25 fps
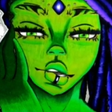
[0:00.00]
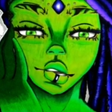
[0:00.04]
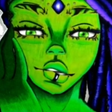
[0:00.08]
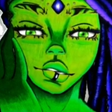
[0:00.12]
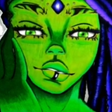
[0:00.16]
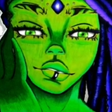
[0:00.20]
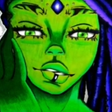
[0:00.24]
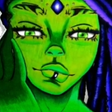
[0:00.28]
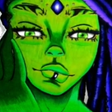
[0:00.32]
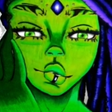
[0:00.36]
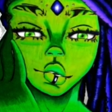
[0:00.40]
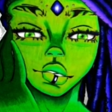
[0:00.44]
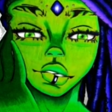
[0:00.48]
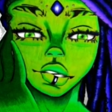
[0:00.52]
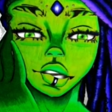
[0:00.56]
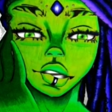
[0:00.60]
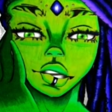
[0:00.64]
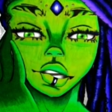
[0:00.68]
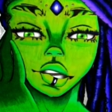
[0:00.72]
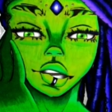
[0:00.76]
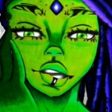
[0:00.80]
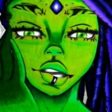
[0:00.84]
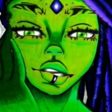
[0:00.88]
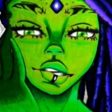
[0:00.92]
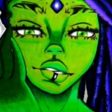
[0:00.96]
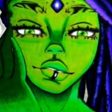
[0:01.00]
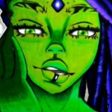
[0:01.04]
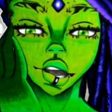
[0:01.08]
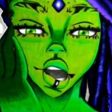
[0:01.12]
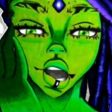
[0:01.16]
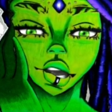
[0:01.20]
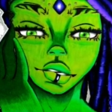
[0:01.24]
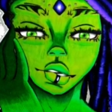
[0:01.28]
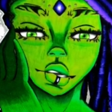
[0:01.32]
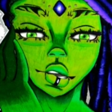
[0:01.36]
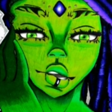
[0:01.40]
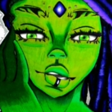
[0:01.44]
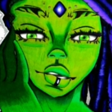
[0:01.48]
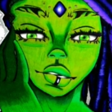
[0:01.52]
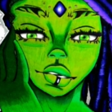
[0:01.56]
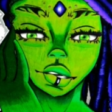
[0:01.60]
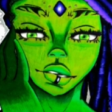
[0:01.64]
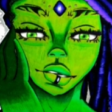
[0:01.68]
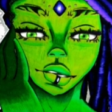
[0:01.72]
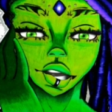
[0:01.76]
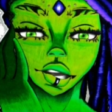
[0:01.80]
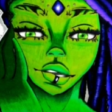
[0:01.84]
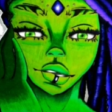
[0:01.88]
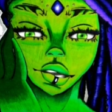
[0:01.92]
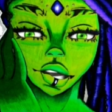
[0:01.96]
order from the judge as a follow-up
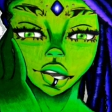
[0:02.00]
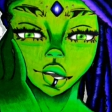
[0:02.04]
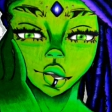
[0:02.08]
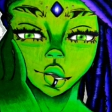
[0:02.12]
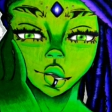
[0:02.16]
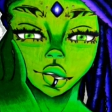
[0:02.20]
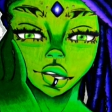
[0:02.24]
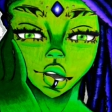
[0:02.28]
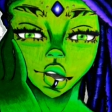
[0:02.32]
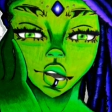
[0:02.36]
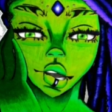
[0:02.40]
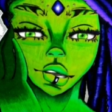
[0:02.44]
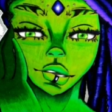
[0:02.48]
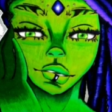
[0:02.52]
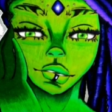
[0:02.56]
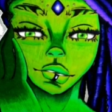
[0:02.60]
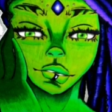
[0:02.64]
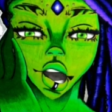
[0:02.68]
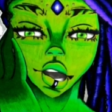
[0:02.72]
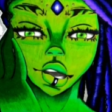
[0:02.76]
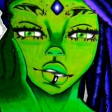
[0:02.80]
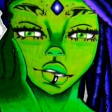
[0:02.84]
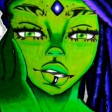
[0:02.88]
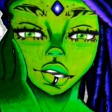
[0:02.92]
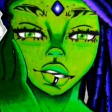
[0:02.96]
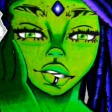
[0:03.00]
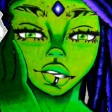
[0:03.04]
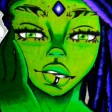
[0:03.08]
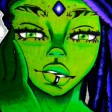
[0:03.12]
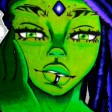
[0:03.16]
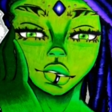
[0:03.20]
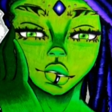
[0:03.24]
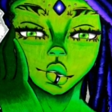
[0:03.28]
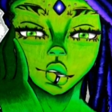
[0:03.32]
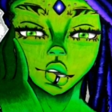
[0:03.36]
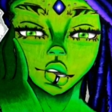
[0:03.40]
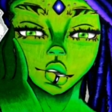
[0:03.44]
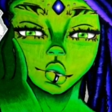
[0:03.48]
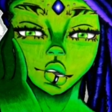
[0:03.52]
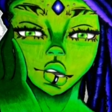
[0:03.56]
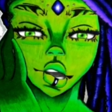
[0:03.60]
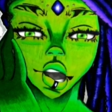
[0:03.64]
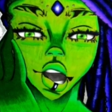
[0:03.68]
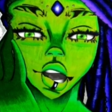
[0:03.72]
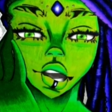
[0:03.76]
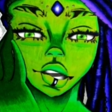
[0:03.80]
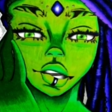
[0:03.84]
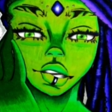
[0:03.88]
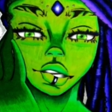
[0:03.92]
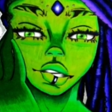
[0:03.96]
of how things are going after she ordered
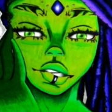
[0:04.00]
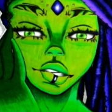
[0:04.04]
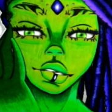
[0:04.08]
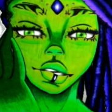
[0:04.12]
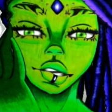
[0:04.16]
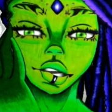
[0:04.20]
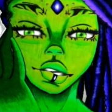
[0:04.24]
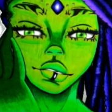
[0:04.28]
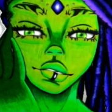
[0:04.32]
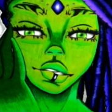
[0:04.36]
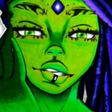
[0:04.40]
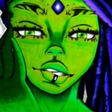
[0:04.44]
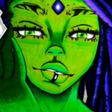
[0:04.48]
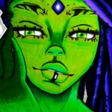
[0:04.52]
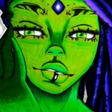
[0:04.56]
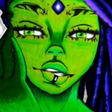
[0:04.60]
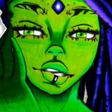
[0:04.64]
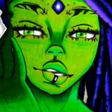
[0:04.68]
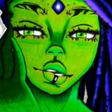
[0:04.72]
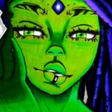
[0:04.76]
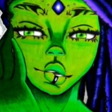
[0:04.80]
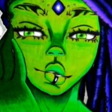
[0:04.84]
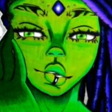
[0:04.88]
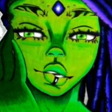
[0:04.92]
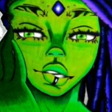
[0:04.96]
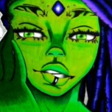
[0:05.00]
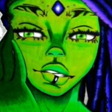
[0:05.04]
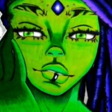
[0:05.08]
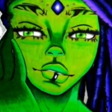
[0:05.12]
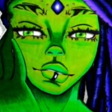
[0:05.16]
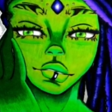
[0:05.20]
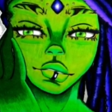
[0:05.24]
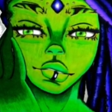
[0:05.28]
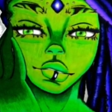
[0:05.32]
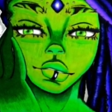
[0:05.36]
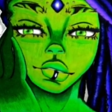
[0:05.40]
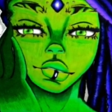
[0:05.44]
all that stuff as far as